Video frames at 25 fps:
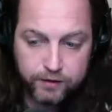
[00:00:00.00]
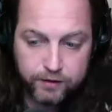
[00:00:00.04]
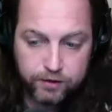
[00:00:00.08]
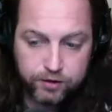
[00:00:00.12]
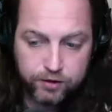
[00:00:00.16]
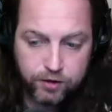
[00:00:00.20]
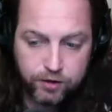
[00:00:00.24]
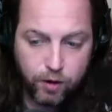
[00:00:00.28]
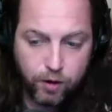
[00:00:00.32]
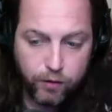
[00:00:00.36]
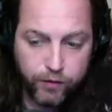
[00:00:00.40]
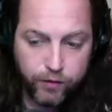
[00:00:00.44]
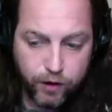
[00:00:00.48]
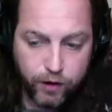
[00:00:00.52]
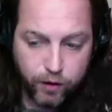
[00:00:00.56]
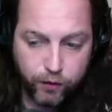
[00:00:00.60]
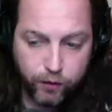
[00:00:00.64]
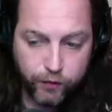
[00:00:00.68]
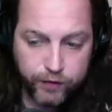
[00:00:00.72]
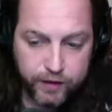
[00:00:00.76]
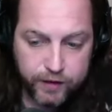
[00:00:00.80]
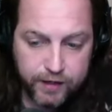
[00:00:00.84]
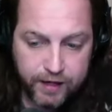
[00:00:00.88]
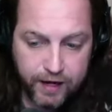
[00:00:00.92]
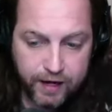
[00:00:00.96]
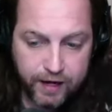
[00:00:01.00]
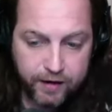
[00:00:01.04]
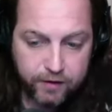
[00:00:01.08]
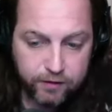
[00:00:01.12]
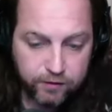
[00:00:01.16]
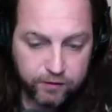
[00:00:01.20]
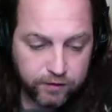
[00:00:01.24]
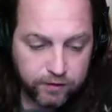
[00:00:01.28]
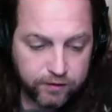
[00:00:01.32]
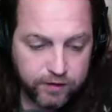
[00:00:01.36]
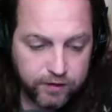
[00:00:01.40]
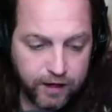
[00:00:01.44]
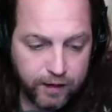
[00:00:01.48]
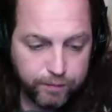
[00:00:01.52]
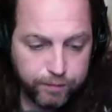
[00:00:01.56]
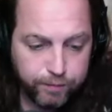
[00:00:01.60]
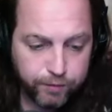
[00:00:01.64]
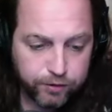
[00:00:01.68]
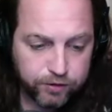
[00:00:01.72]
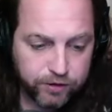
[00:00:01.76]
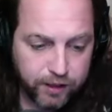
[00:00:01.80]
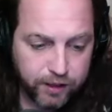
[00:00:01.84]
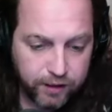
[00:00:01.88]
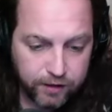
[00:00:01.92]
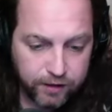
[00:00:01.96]
a show that only catered to
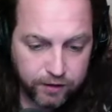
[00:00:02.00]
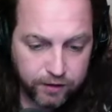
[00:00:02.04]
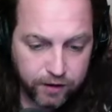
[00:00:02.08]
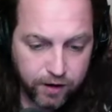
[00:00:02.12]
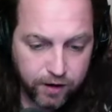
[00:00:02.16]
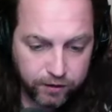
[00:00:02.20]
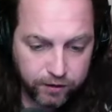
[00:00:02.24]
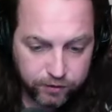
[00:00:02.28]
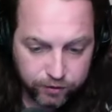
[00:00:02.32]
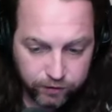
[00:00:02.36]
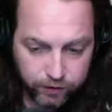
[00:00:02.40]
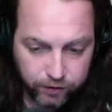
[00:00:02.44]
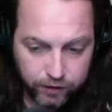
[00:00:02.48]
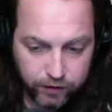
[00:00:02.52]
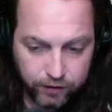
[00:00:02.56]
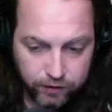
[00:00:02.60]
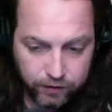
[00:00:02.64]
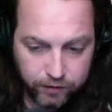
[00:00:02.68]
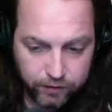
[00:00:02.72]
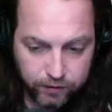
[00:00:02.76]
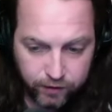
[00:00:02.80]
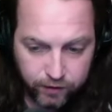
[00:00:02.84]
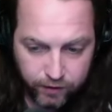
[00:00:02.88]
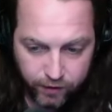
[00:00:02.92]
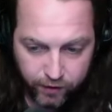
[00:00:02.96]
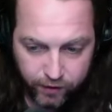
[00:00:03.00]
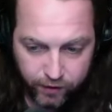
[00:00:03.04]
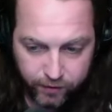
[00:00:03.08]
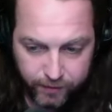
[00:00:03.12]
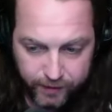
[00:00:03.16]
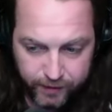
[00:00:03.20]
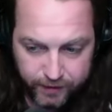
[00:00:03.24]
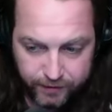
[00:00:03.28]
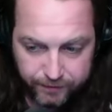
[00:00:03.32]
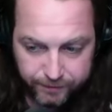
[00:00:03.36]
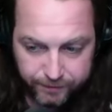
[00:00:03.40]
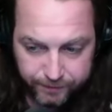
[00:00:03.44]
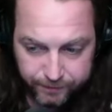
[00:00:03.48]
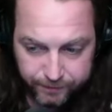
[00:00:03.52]
10% of the country. You know what I mean?